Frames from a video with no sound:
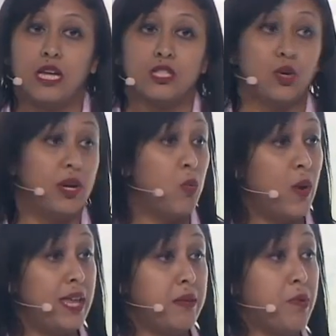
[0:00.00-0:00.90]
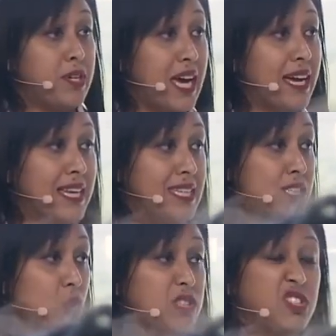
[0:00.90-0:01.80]
So in a way, the
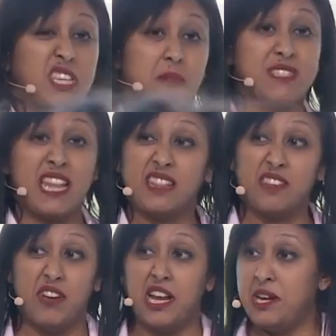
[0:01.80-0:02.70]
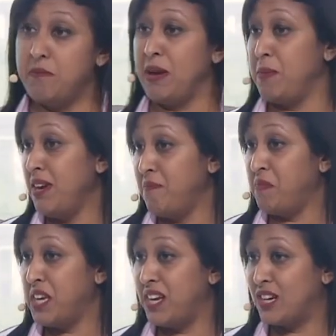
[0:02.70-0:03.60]
protagonist also seems like the villain, maybe,
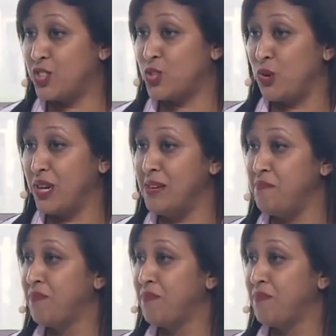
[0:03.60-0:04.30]
in our story.